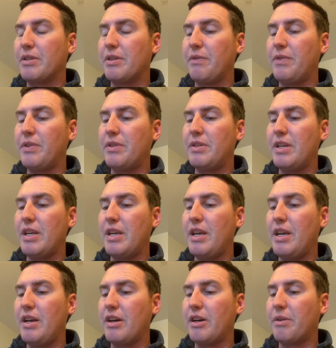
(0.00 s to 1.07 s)
So if you see
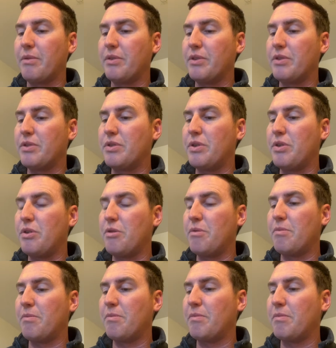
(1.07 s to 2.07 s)
here, I'm going to zoom,